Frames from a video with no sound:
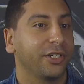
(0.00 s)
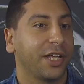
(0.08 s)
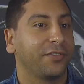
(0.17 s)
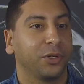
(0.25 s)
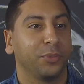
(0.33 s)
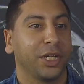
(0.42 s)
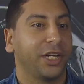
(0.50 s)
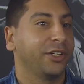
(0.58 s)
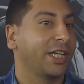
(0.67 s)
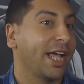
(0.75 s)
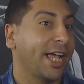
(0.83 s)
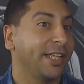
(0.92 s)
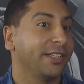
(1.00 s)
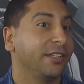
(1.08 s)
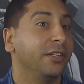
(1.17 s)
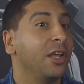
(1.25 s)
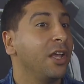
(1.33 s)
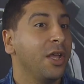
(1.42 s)
players after a player
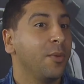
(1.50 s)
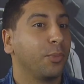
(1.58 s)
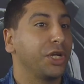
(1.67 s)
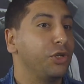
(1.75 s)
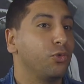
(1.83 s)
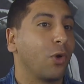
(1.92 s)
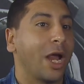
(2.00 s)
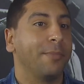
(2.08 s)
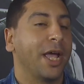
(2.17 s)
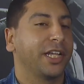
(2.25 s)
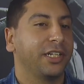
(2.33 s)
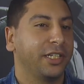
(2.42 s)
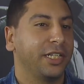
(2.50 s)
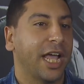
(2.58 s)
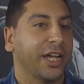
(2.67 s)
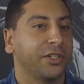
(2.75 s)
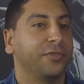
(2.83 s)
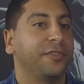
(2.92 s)
dies and bring you right back
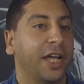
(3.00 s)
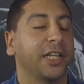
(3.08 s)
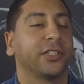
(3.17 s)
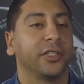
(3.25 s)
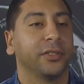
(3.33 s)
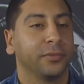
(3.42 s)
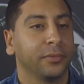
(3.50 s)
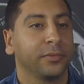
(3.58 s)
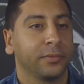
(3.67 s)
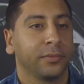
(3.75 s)
into the action faster.